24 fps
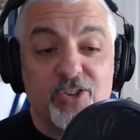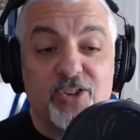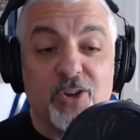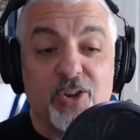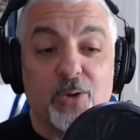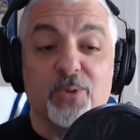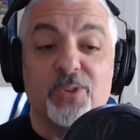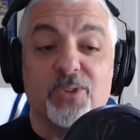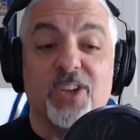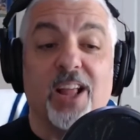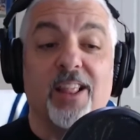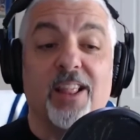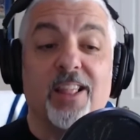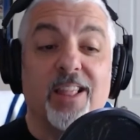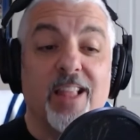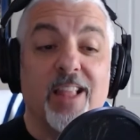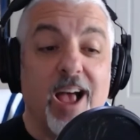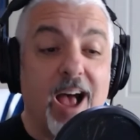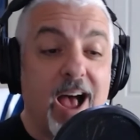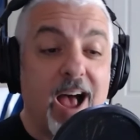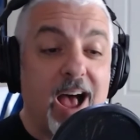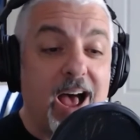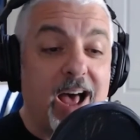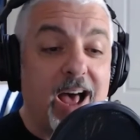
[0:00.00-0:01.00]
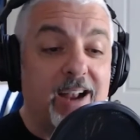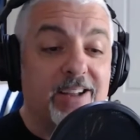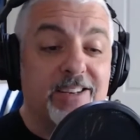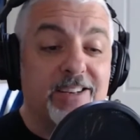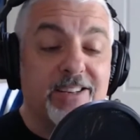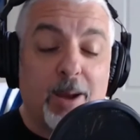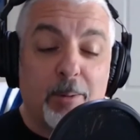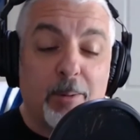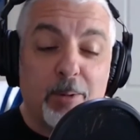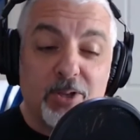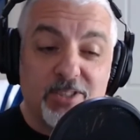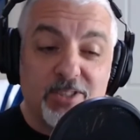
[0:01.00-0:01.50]
There was a lot of
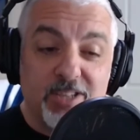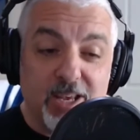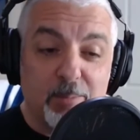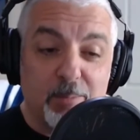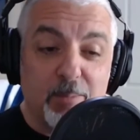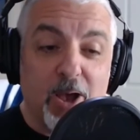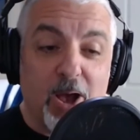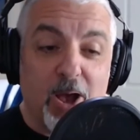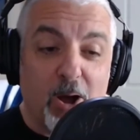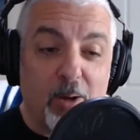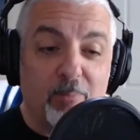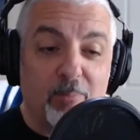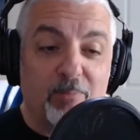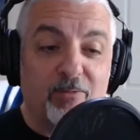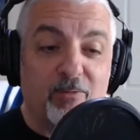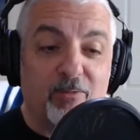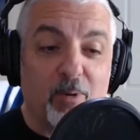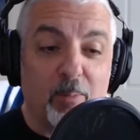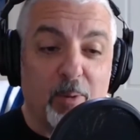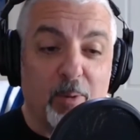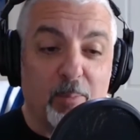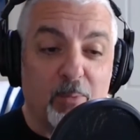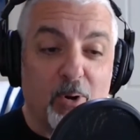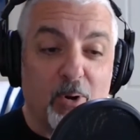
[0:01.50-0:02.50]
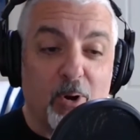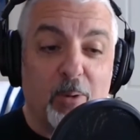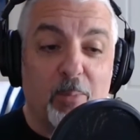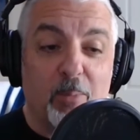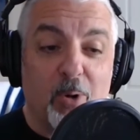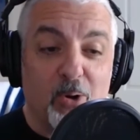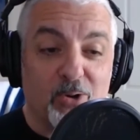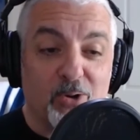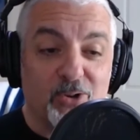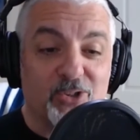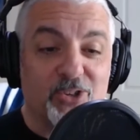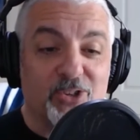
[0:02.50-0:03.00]
double-team help from a Pro
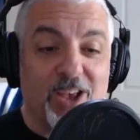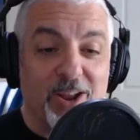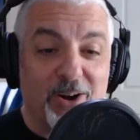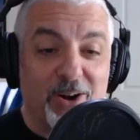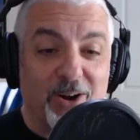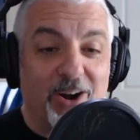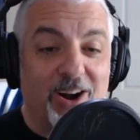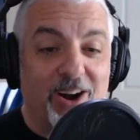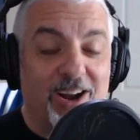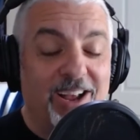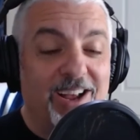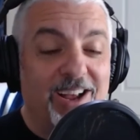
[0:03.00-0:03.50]
Bowl center